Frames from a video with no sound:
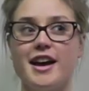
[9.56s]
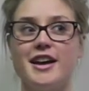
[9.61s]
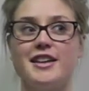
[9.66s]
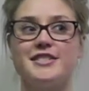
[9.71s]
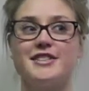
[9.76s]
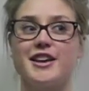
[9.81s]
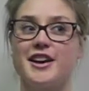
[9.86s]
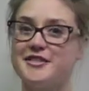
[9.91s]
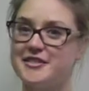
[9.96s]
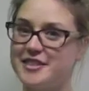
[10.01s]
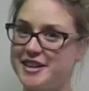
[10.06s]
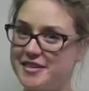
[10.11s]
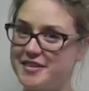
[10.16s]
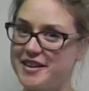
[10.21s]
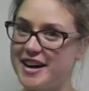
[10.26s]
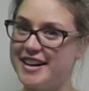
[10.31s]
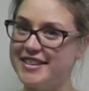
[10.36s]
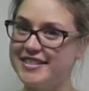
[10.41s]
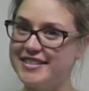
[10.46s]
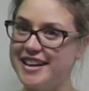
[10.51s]
It's going really
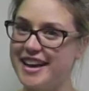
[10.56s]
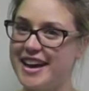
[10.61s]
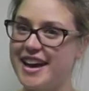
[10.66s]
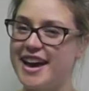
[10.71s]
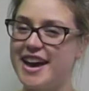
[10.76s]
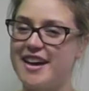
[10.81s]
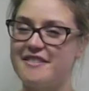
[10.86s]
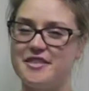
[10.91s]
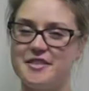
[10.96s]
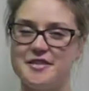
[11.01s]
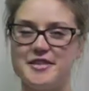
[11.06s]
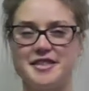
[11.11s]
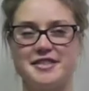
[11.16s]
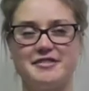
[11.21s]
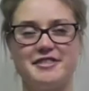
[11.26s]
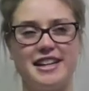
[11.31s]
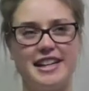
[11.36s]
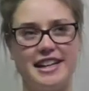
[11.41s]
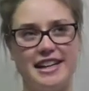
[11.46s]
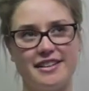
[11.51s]
well.
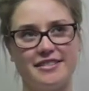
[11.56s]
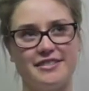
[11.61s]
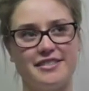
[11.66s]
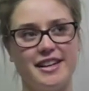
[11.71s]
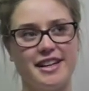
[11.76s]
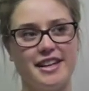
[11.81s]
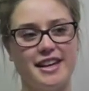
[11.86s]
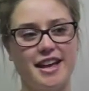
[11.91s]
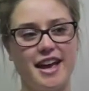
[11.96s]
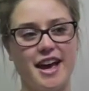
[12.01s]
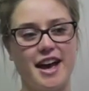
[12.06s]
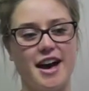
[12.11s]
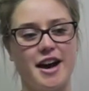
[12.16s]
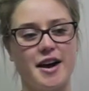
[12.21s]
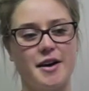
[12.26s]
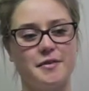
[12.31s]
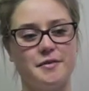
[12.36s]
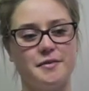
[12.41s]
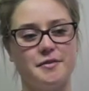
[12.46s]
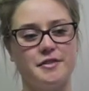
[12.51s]
Everyone's really lovely.
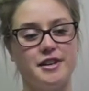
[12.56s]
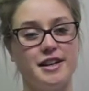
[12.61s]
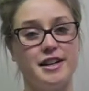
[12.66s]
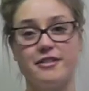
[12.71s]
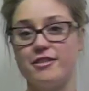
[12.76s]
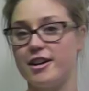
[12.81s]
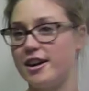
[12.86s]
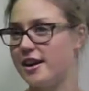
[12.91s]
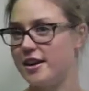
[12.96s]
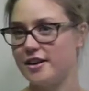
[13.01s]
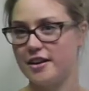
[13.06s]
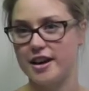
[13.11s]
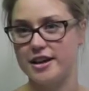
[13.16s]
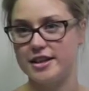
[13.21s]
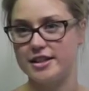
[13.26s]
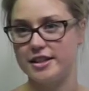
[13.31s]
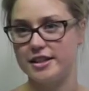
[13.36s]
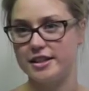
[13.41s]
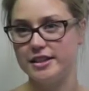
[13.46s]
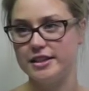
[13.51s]
Really great
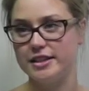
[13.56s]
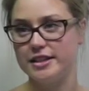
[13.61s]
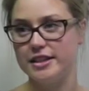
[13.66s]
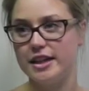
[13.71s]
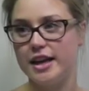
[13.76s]
location.